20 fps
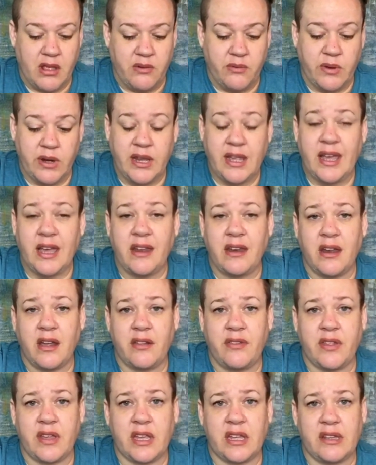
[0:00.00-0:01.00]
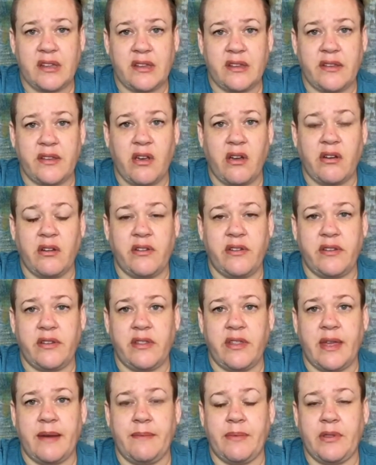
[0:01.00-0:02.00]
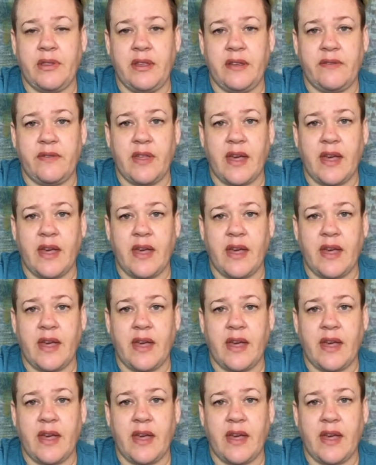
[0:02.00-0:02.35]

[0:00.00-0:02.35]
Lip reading: when you got nothing, it's hard to then believe